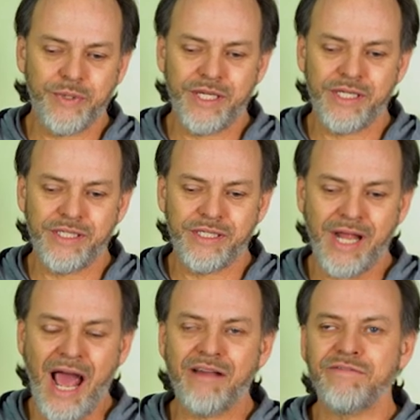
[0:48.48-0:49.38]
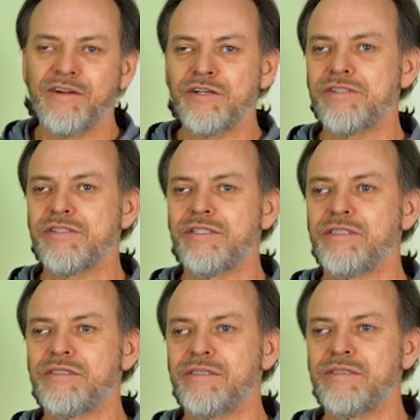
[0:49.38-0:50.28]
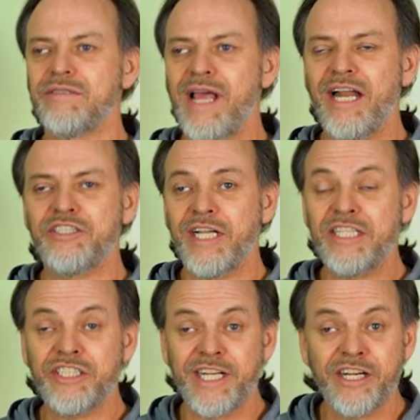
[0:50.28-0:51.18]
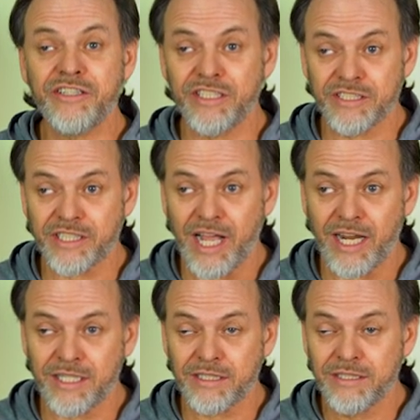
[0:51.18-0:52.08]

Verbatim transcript: when I first had a chance to hear the La Scala.